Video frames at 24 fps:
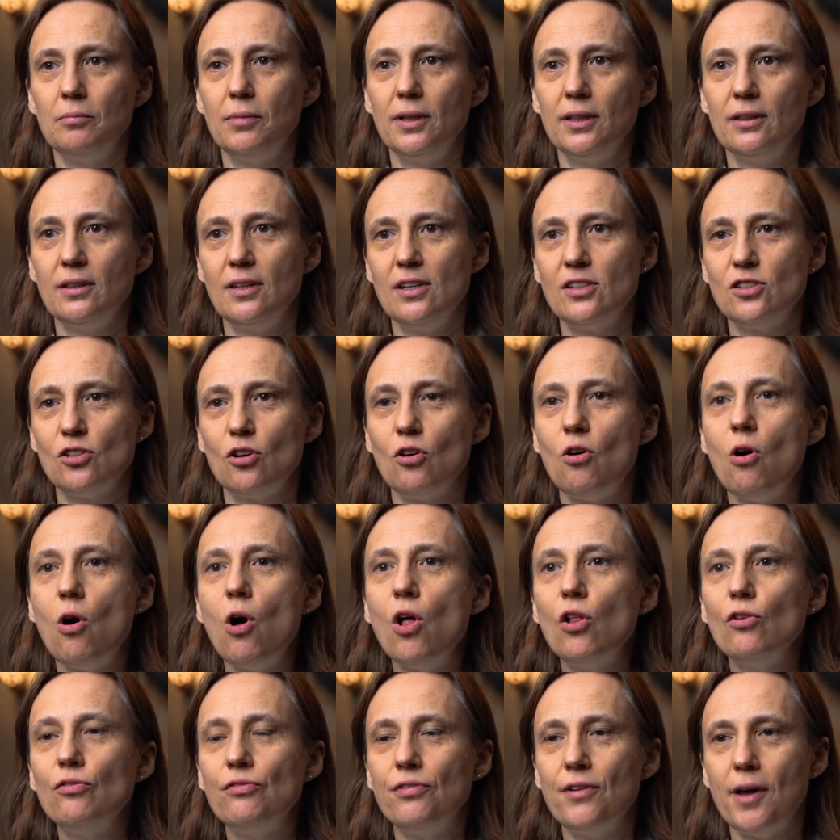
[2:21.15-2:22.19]
but there's a
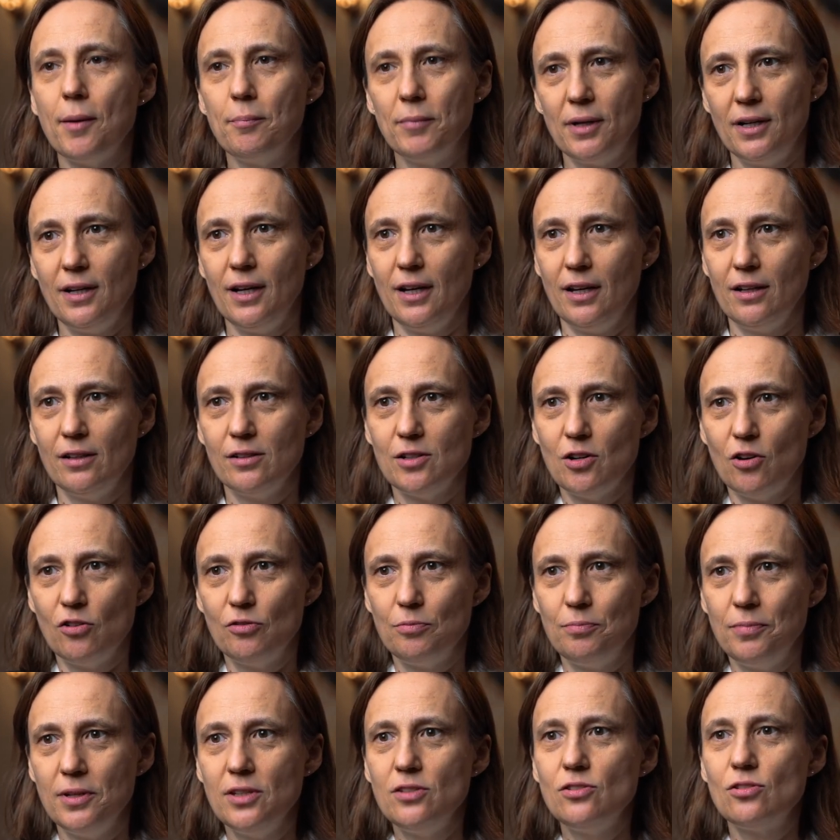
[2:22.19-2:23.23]
whole family
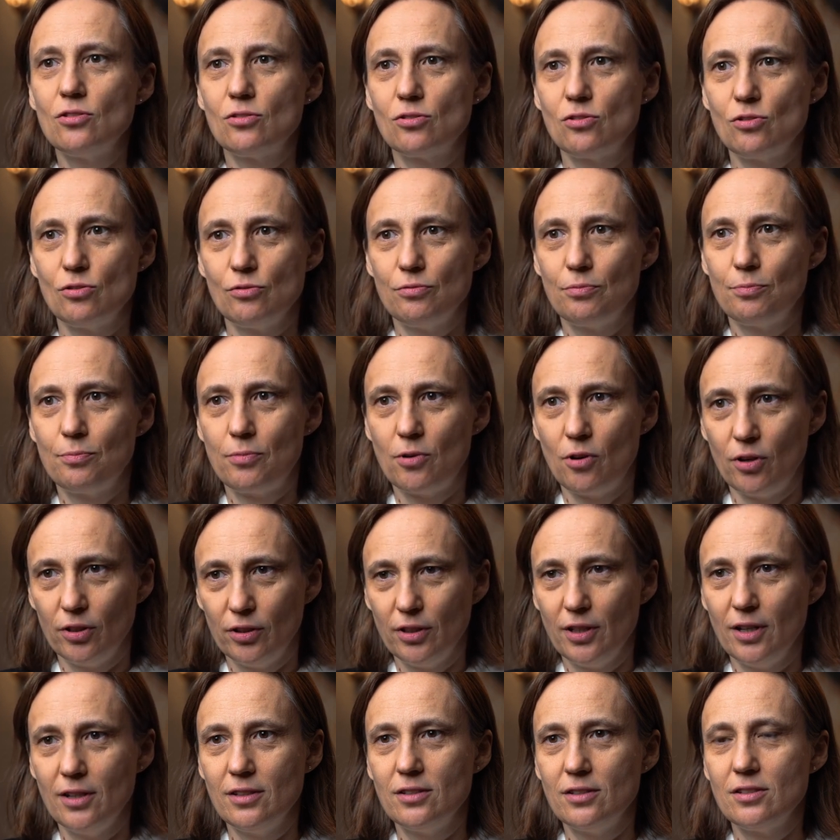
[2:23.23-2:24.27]
of BCL2
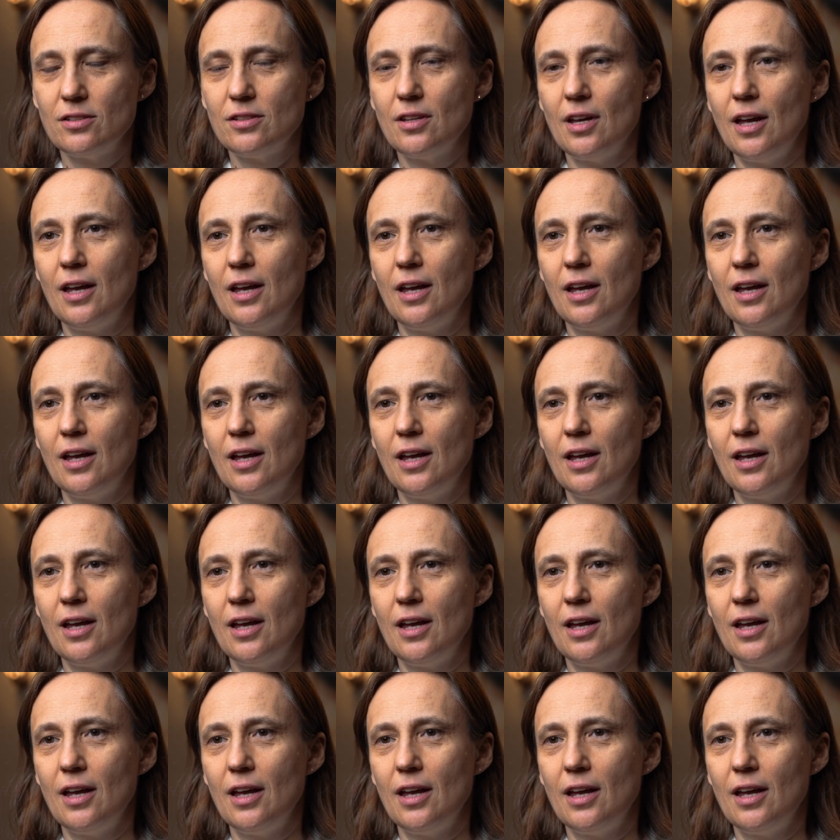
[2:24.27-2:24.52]
proteins,